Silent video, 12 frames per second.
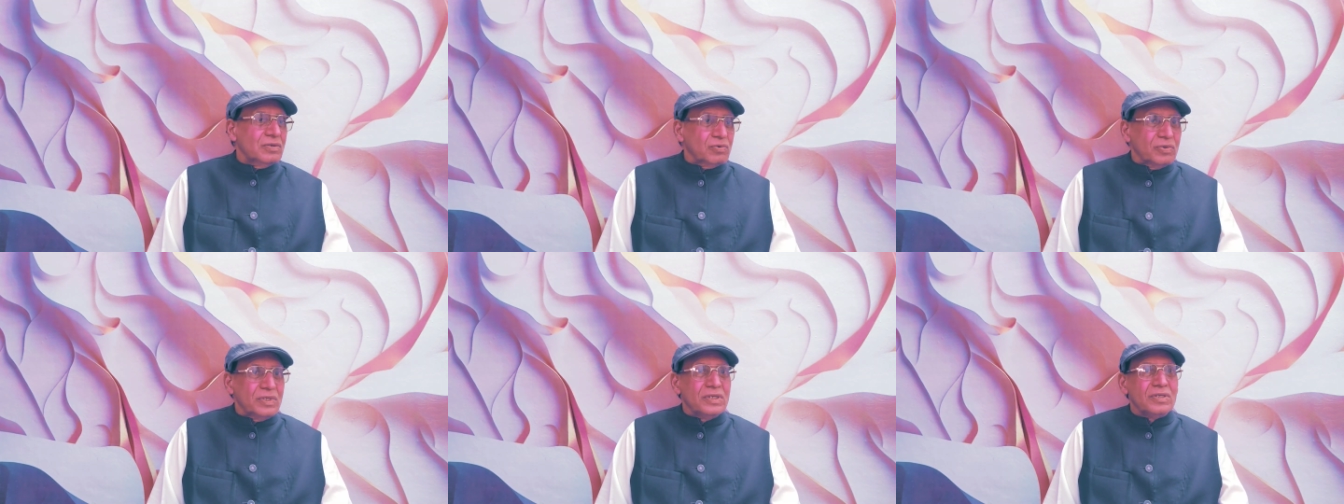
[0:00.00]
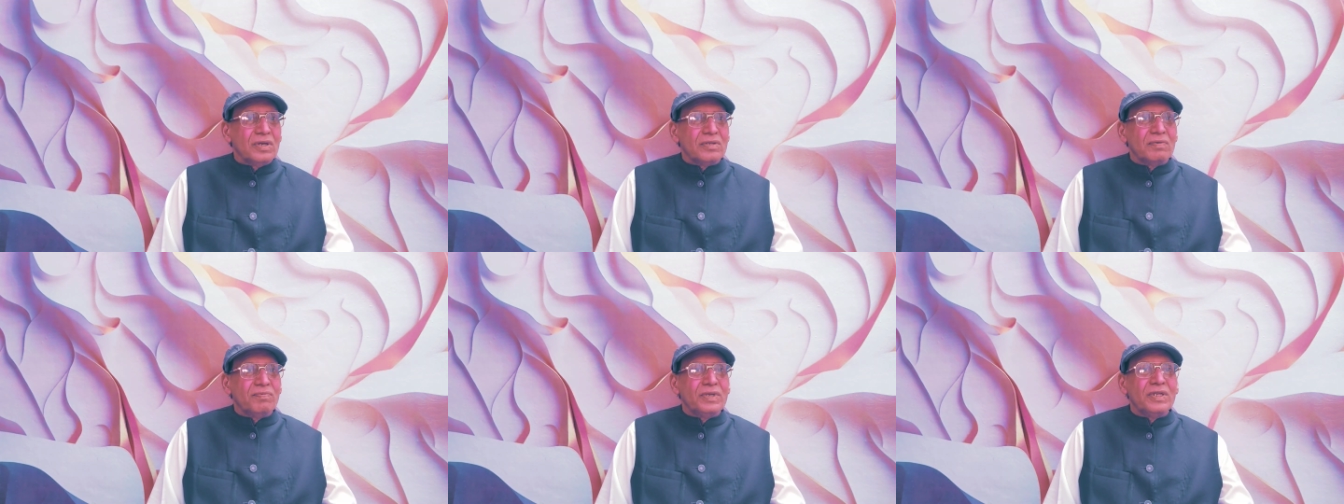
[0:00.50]
So these are
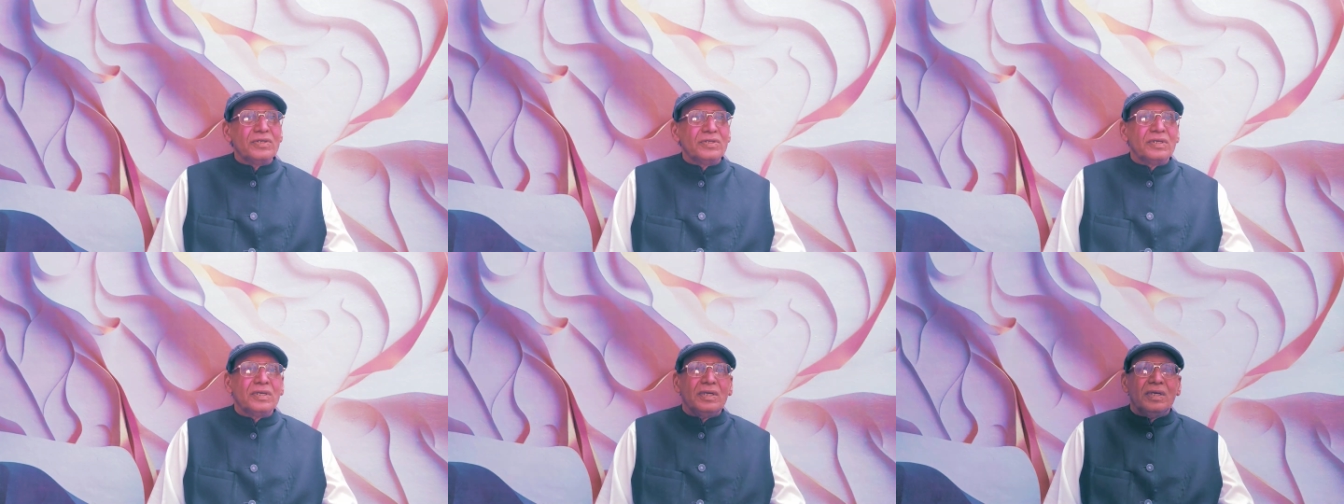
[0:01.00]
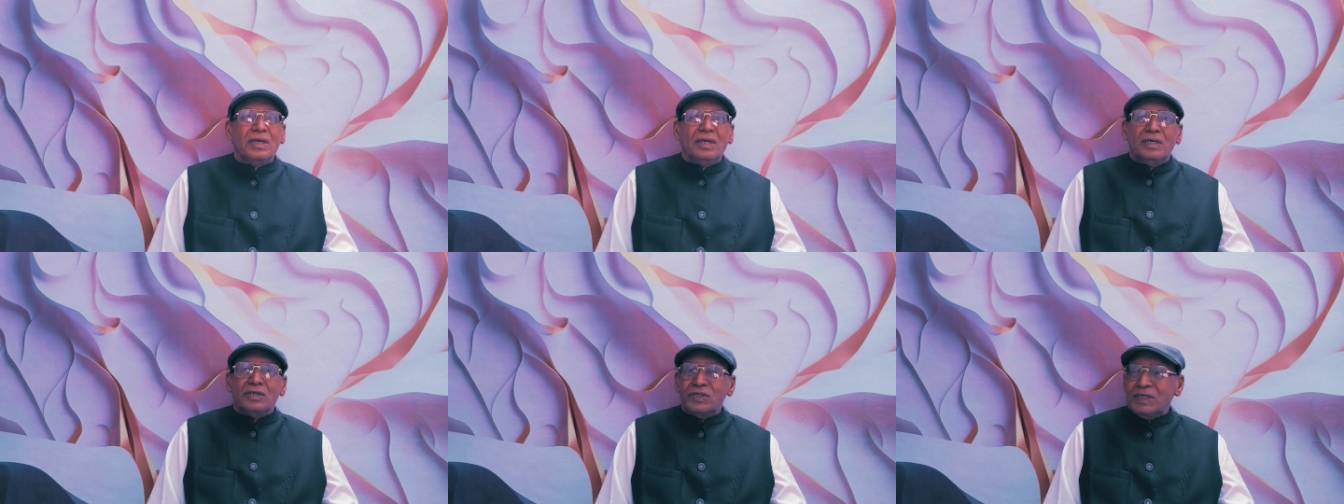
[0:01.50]
the various
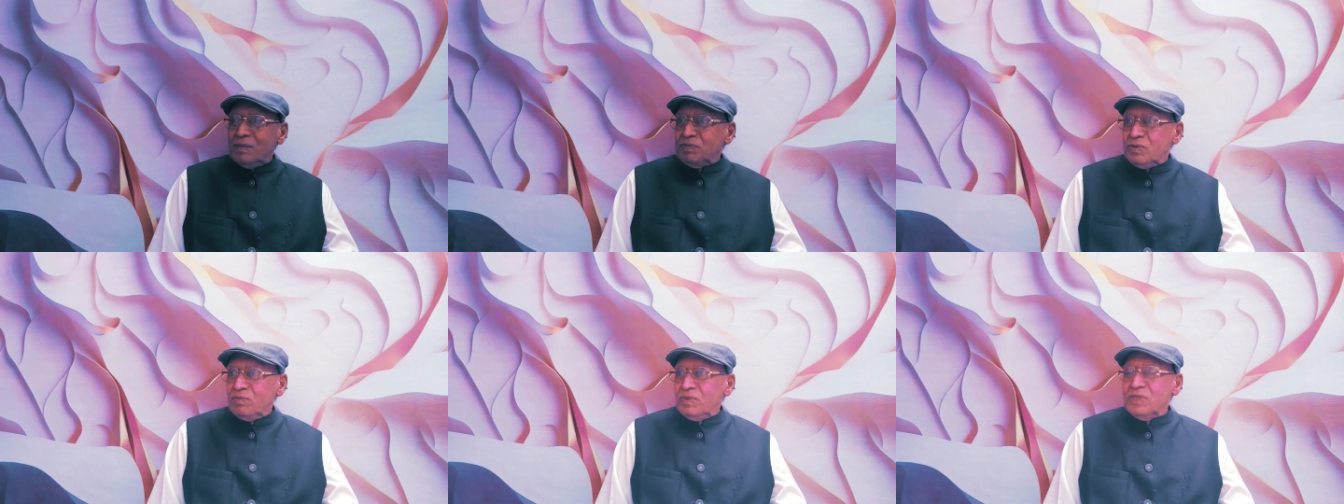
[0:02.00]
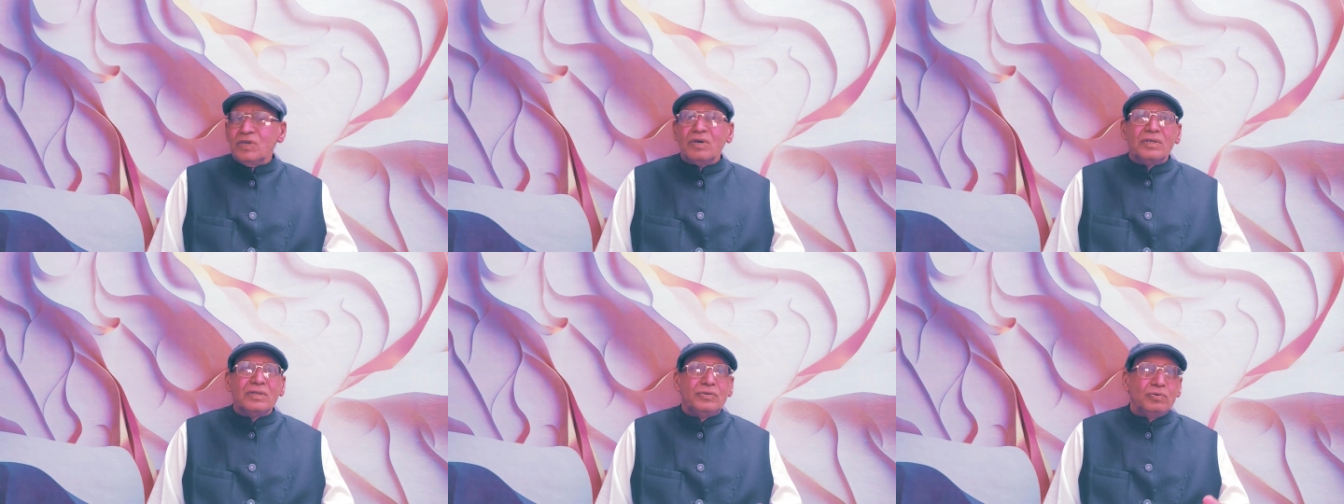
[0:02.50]
steps which
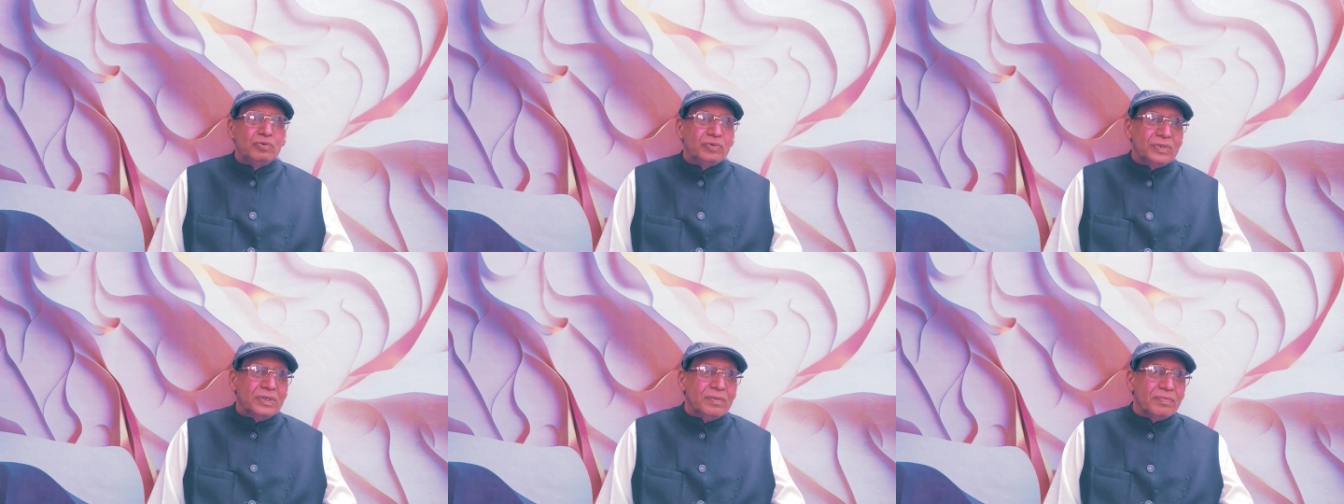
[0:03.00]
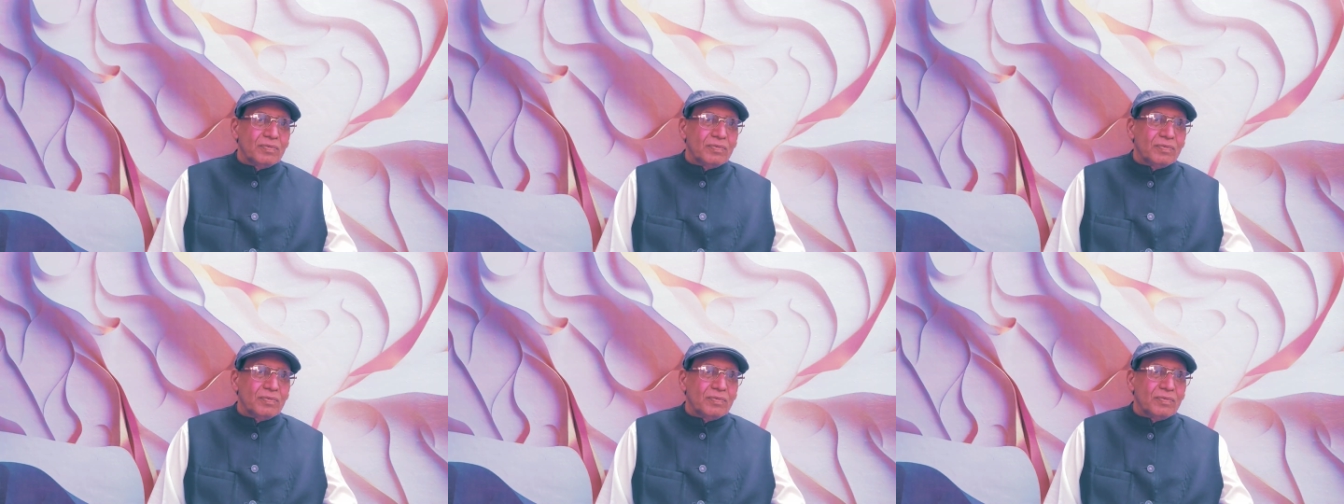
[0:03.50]
are used